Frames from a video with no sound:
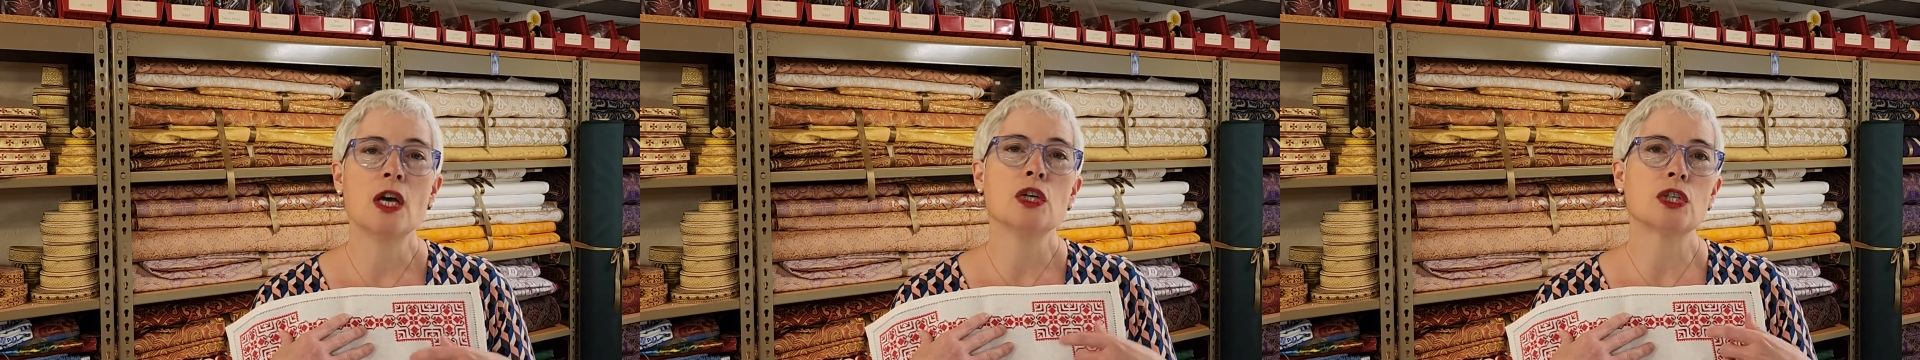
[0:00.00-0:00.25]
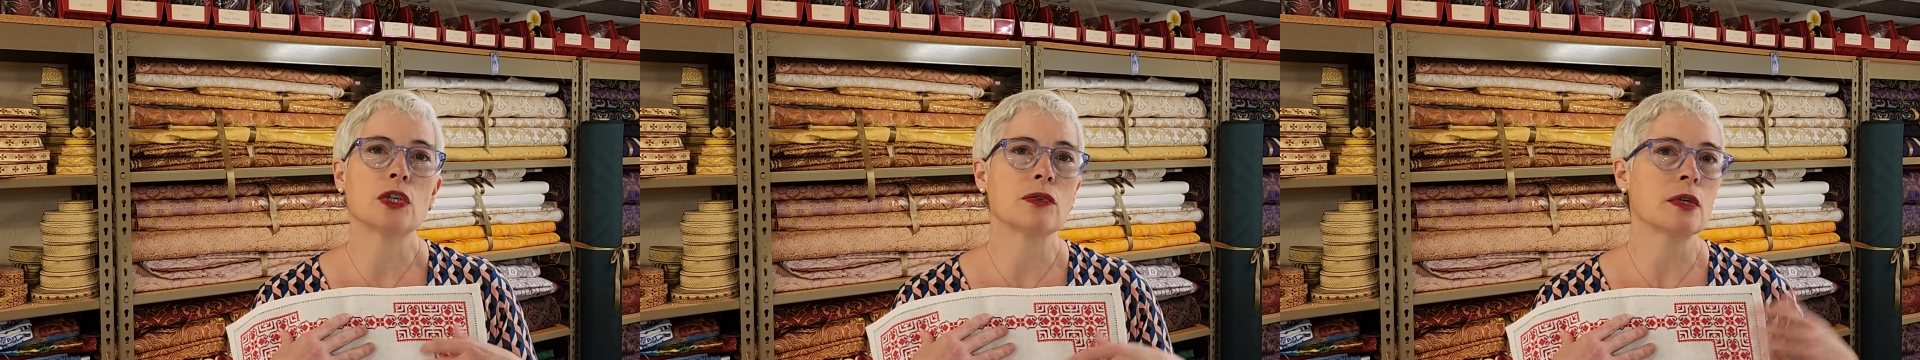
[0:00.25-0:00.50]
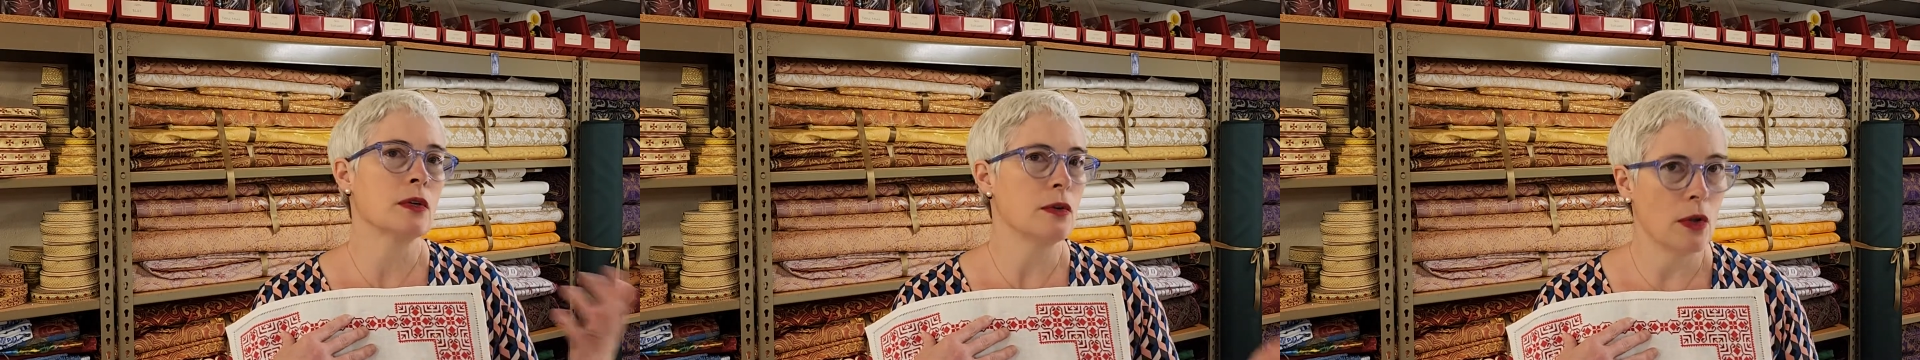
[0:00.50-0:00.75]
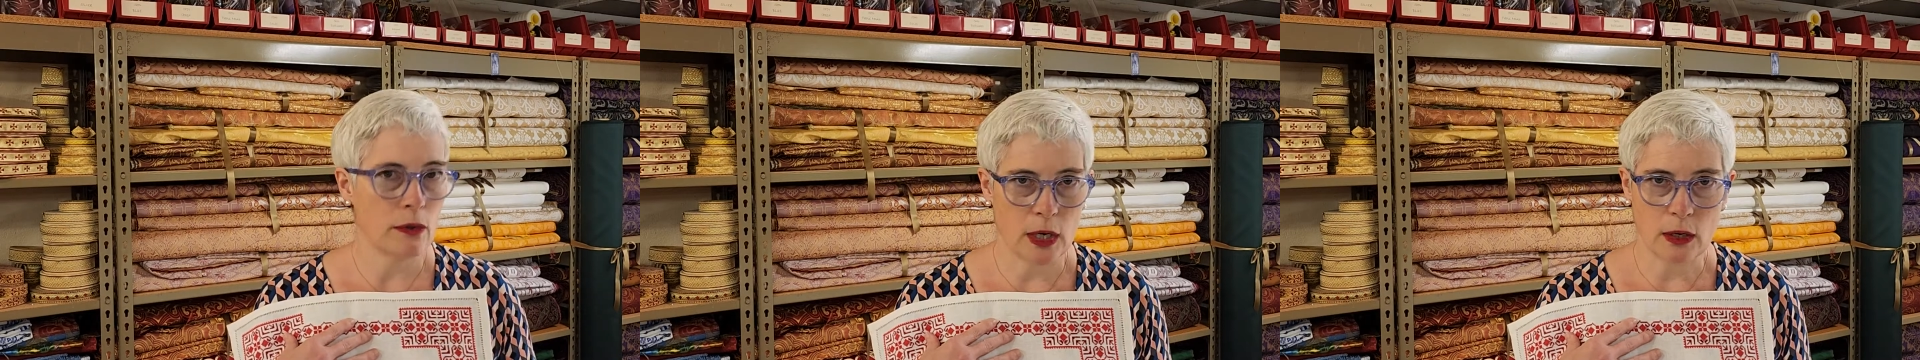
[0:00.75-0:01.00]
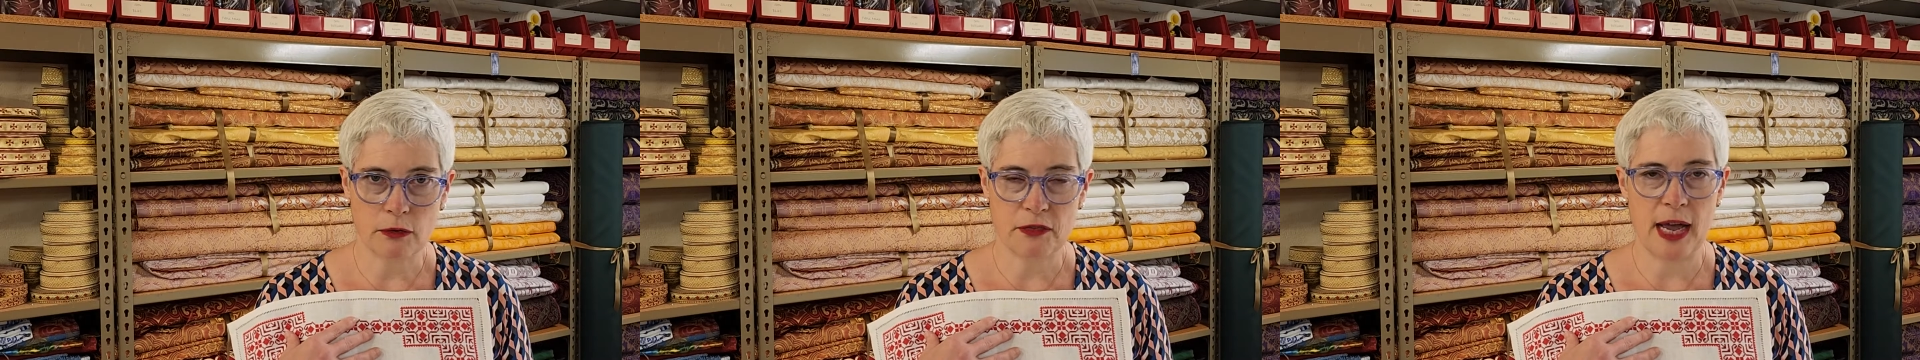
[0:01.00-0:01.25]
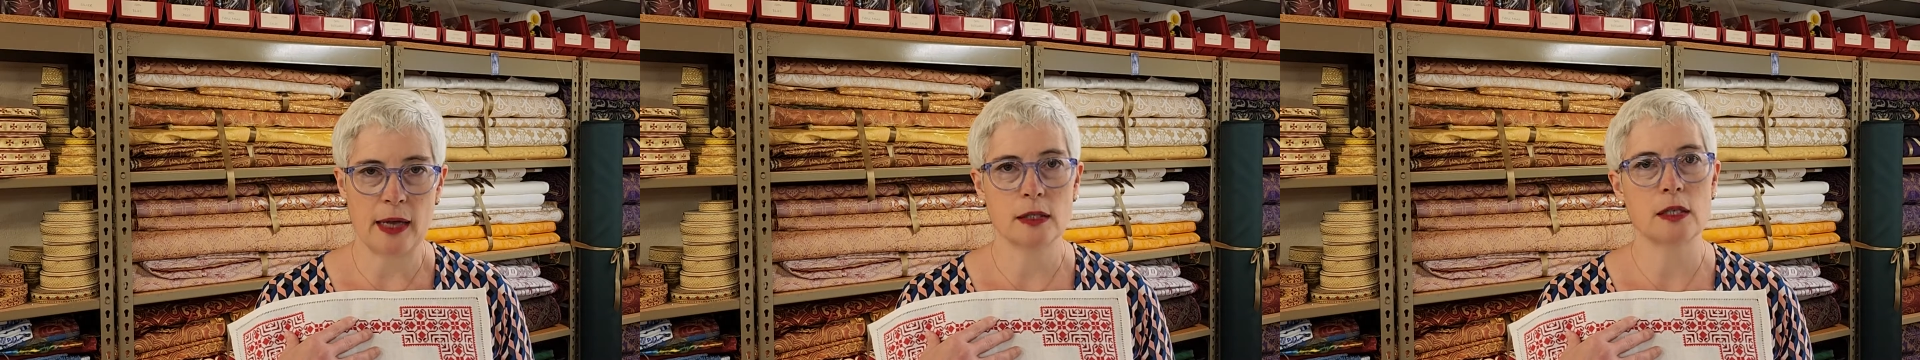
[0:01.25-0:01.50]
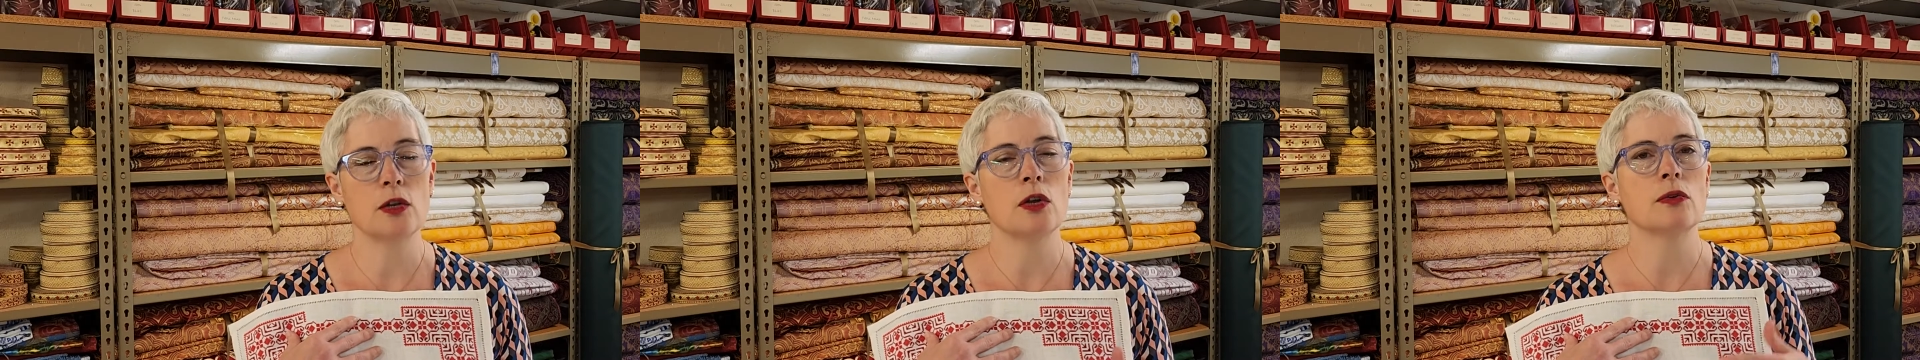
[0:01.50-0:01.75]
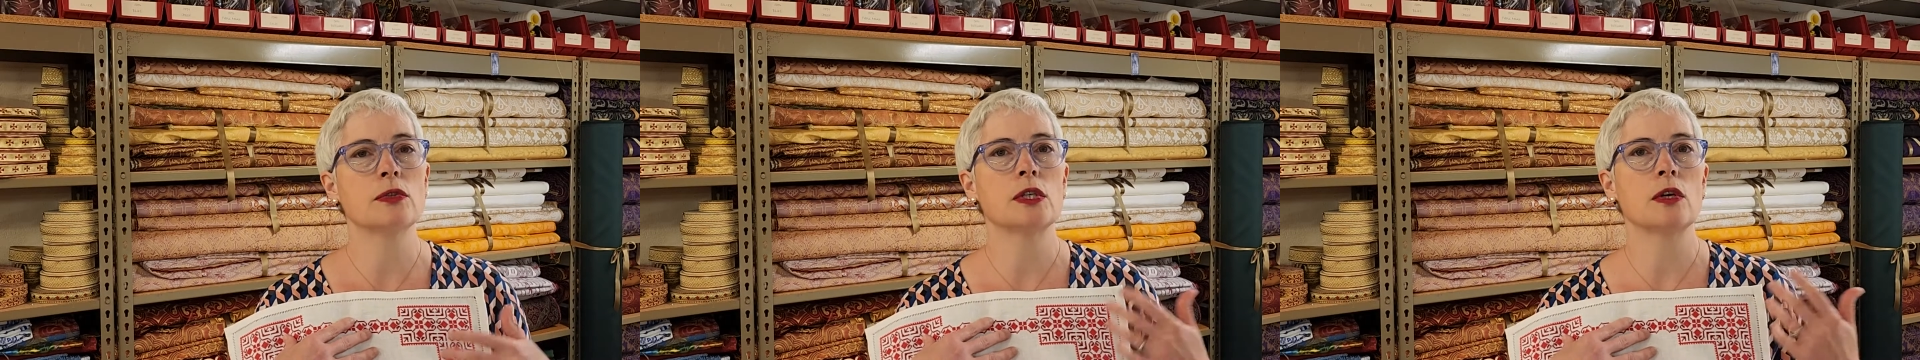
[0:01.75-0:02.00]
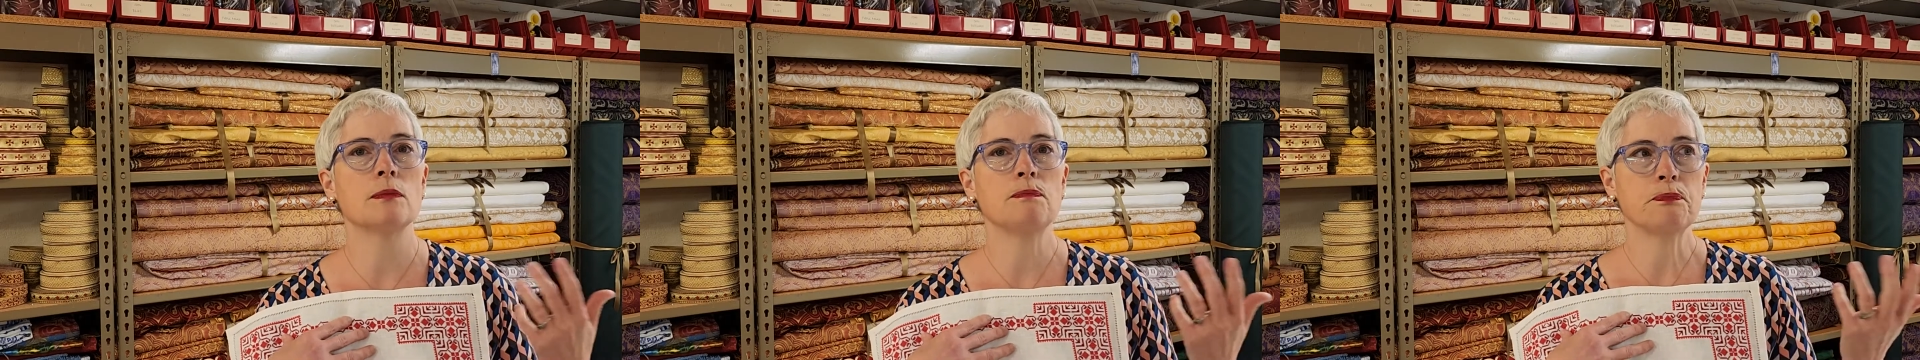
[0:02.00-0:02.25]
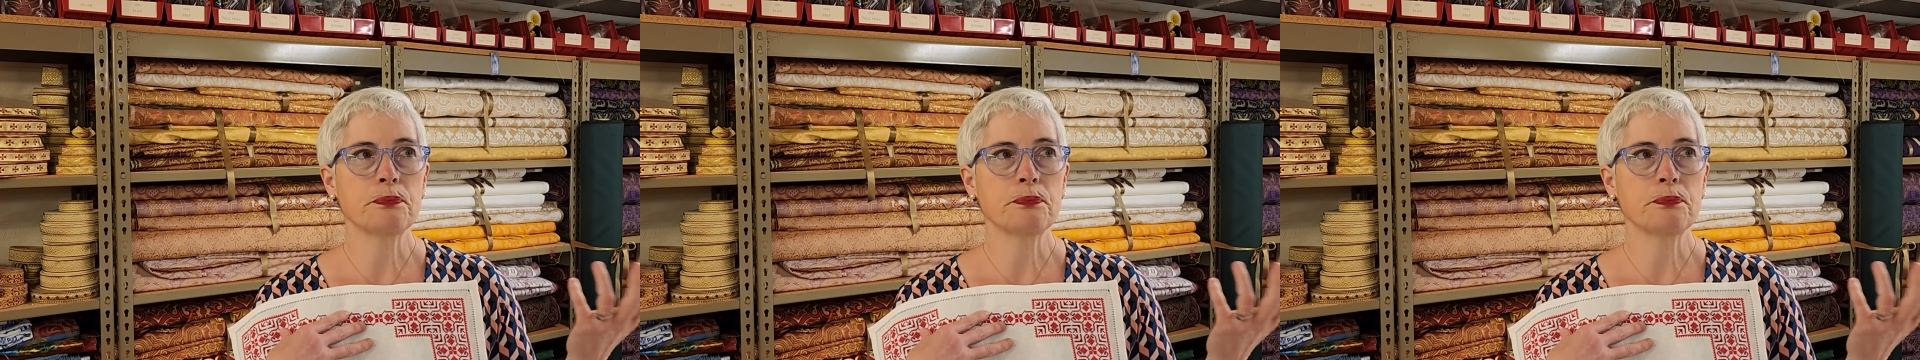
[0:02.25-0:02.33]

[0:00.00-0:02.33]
Children, no, they don't fast. So